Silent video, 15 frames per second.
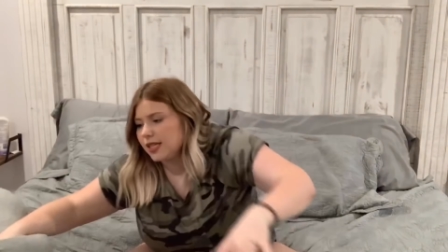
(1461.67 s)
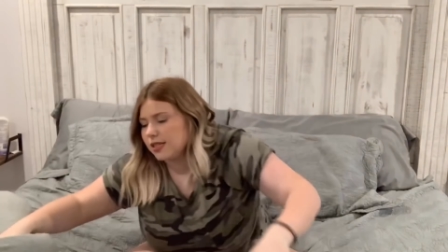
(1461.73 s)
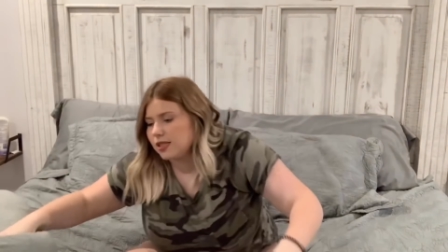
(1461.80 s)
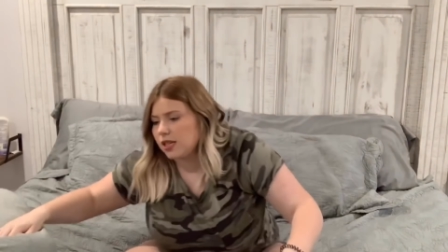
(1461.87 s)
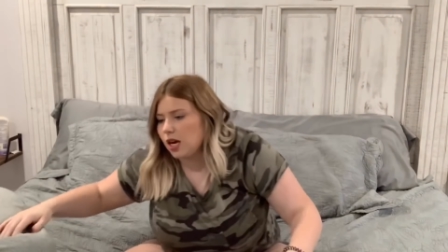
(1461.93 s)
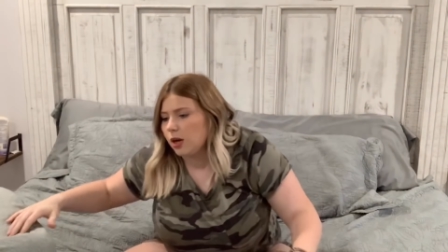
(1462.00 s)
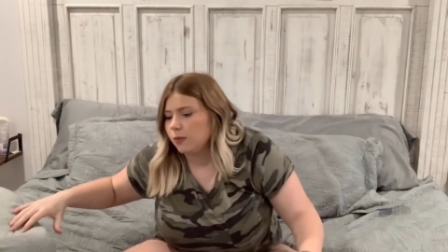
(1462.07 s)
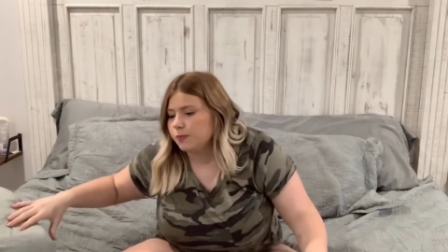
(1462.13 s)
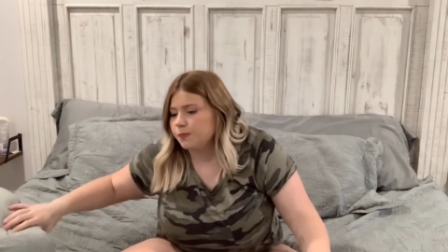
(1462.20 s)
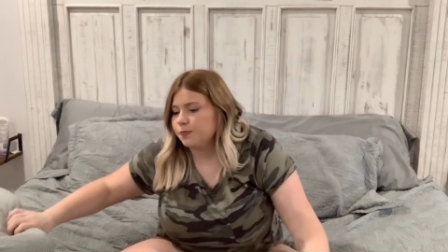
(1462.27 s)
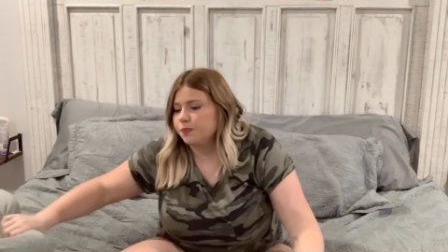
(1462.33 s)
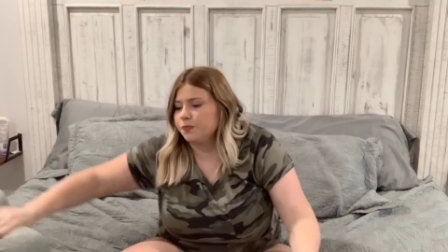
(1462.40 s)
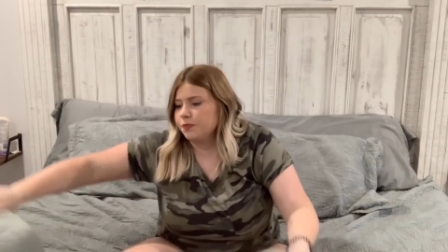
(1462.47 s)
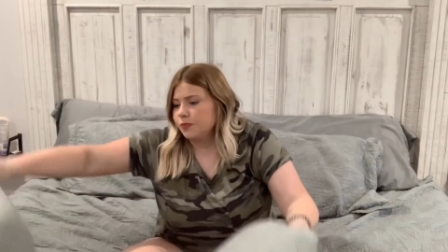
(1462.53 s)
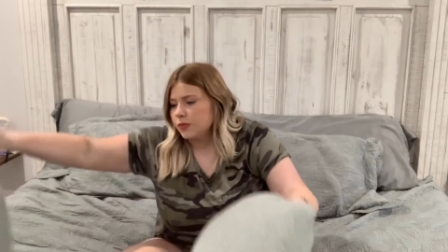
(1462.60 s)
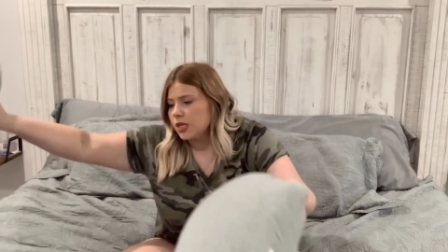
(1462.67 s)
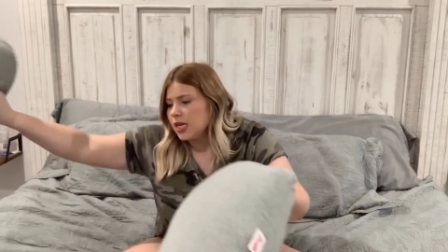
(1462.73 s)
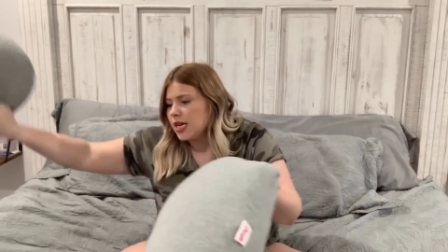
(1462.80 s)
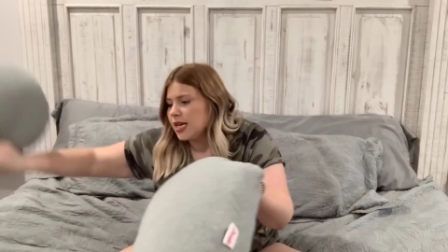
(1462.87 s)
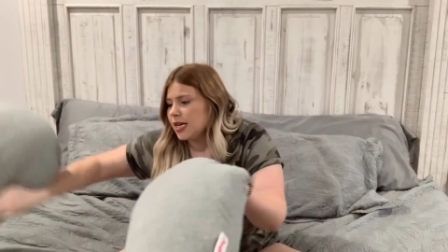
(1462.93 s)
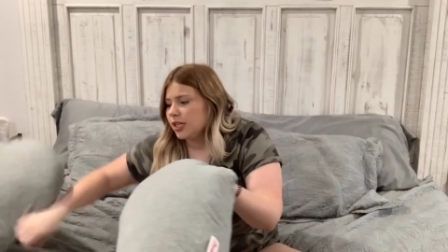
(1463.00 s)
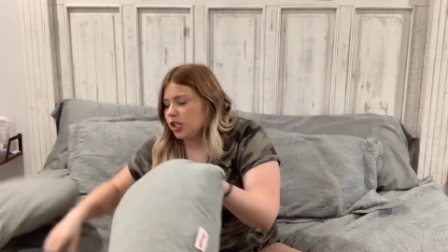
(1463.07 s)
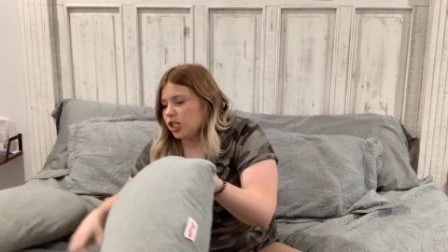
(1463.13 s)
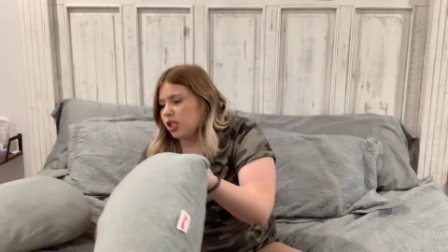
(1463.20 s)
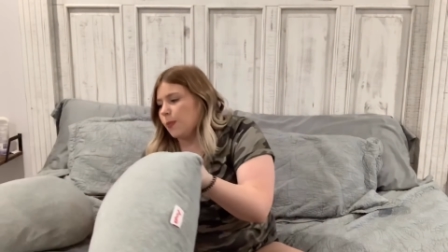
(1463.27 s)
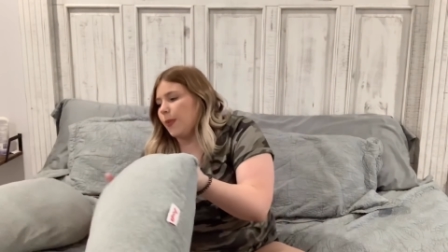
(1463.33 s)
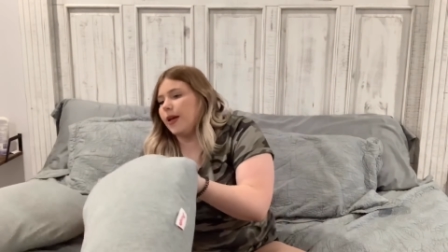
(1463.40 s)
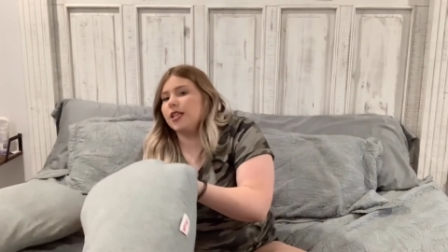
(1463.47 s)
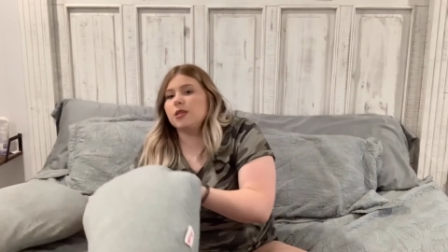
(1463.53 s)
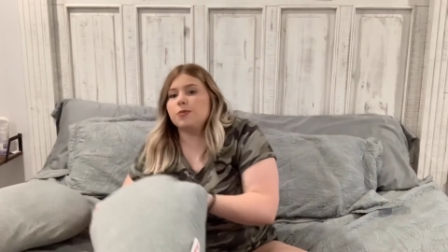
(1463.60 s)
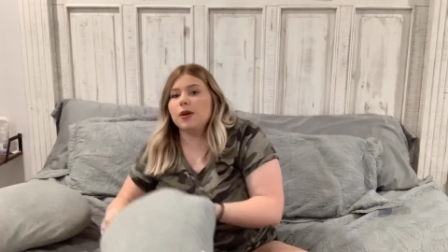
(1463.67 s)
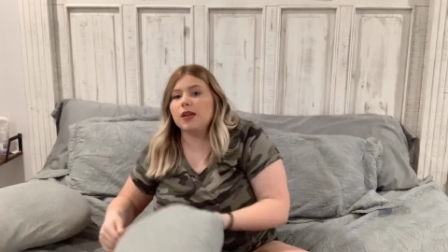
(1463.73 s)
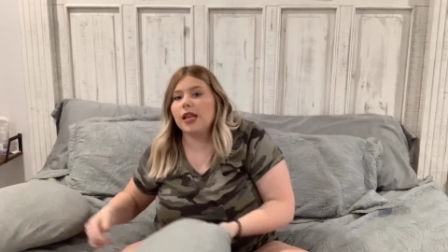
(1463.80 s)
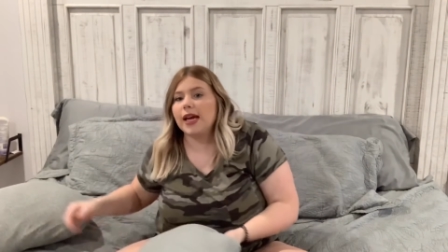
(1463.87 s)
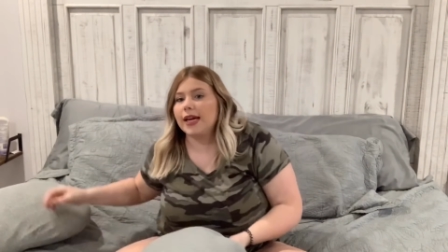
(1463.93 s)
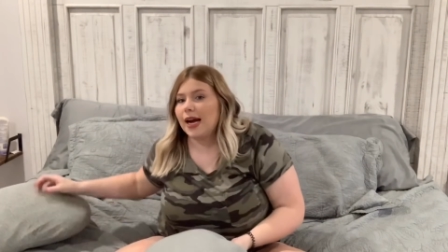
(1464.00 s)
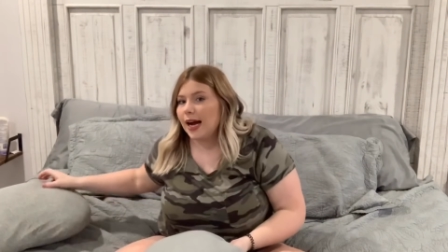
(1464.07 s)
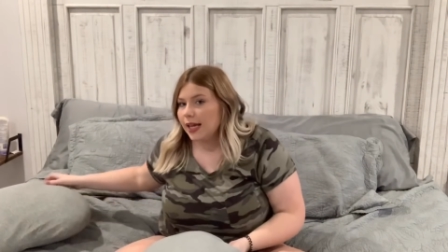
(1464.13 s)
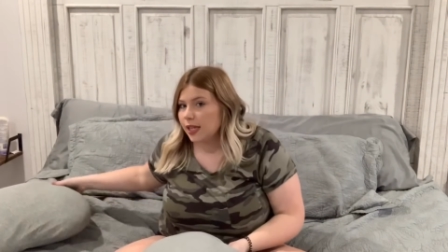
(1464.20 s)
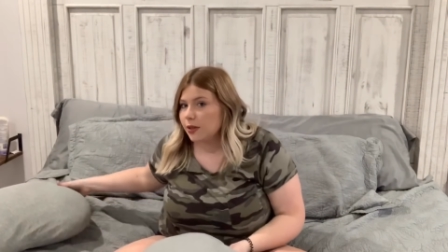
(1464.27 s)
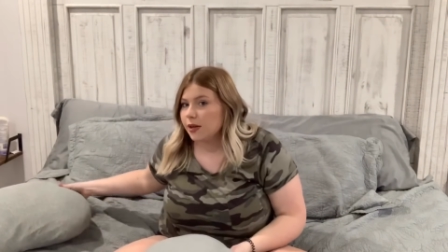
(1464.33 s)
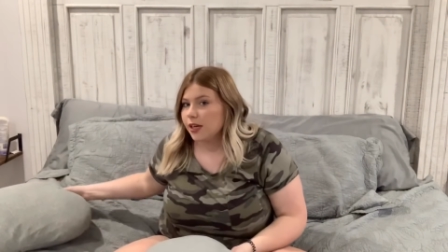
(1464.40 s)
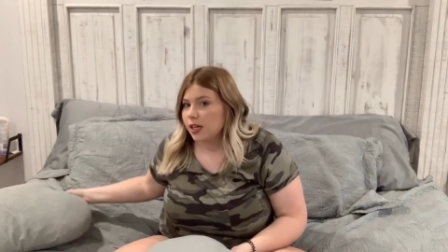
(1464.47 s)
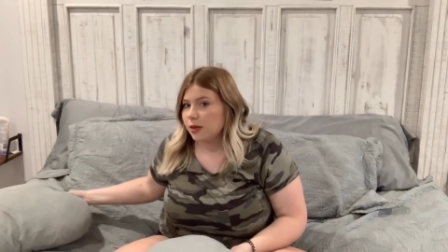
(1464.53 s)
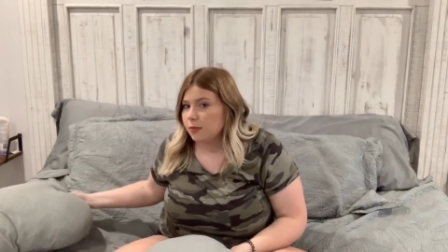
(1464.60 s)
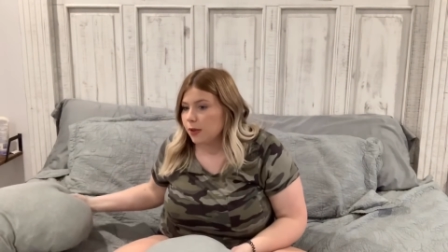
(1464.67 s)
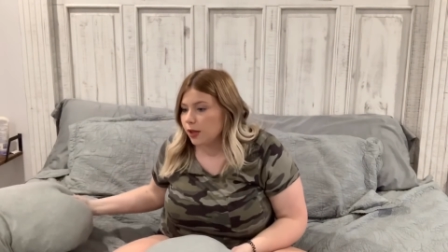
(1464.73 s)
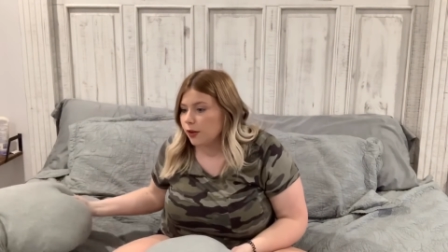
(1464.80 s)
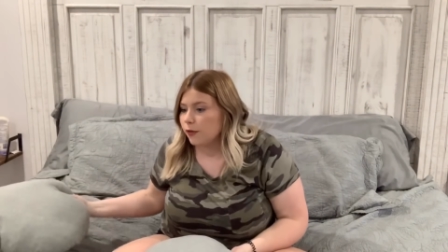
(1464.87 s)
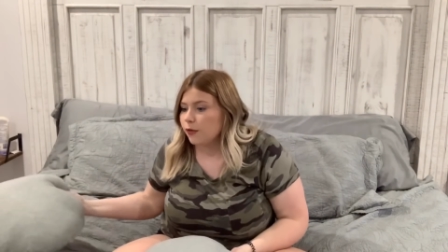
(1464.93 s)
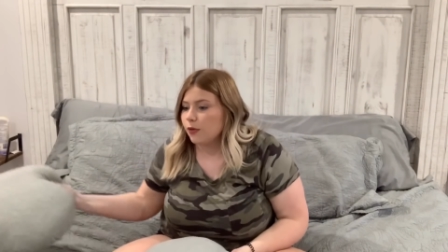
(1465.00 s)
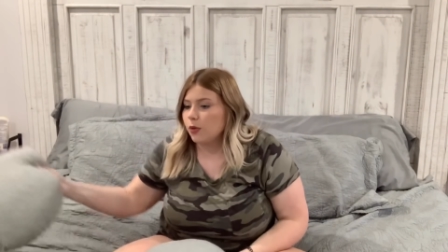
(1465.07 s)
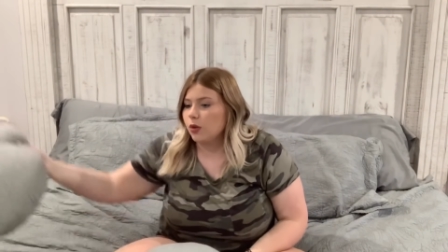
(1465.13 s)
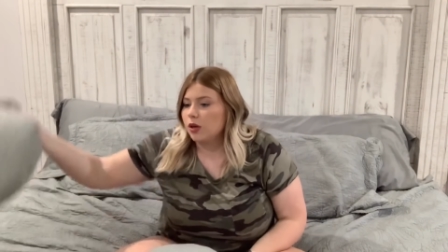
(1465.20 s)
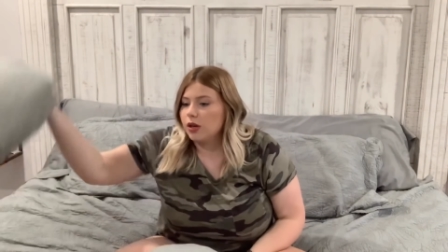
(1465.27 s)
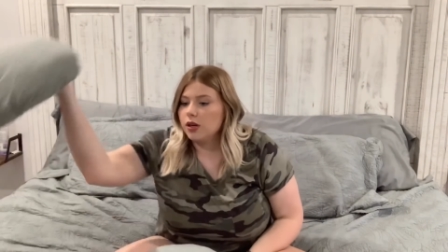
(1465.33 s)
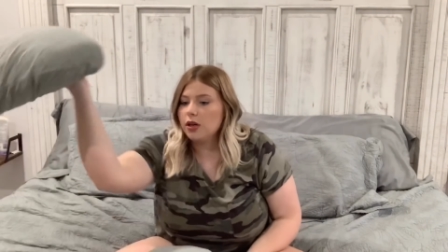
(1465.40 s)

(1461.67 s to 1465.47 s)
some just depends but like highly recommend for